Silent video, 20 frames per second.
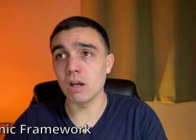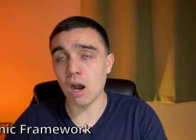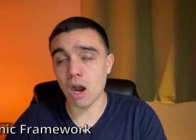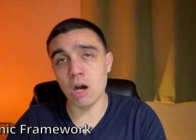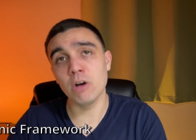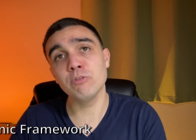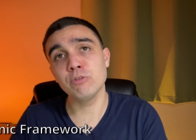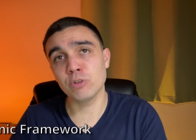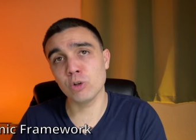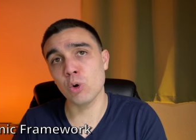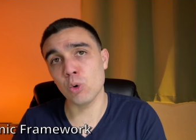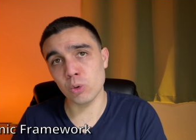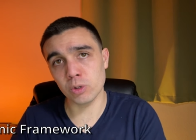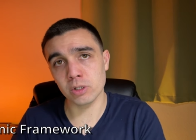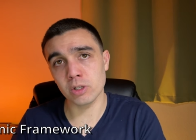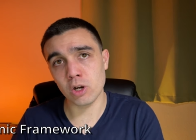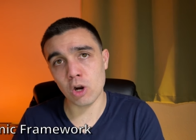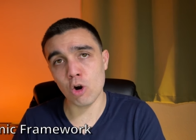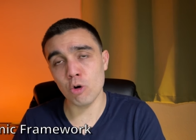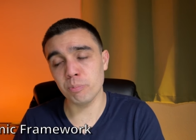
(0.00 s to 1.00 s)
of
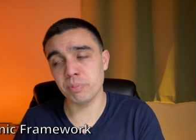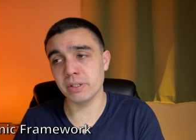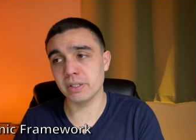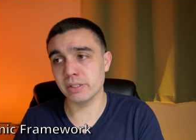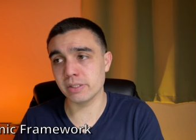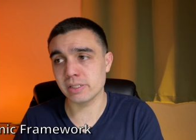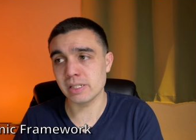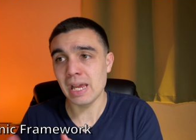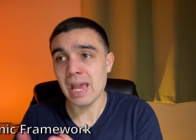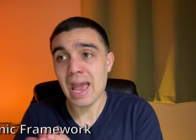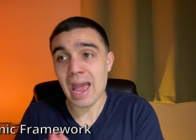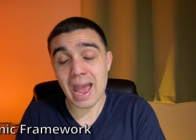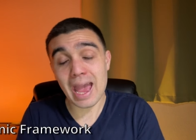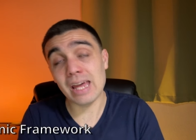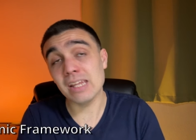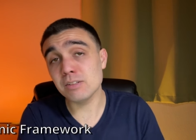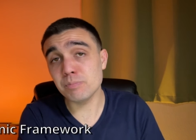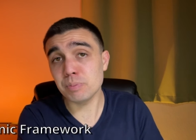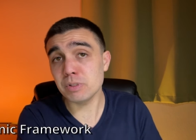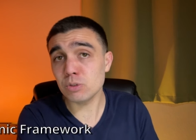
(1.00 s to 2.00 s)
Cornucopias
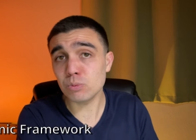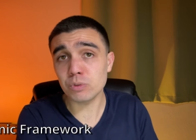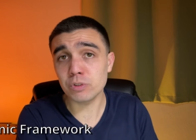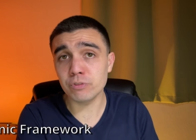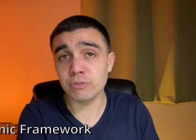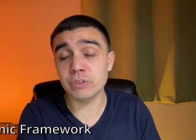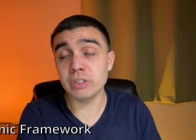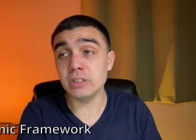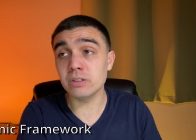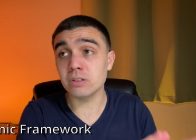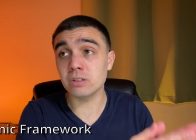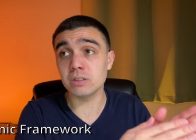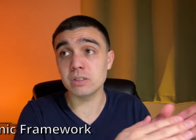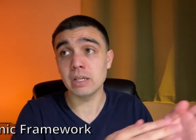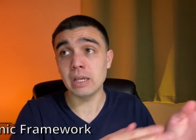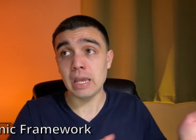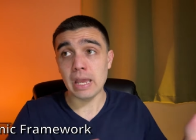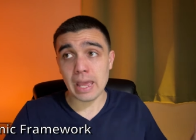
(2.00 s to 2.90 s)
has been revealed,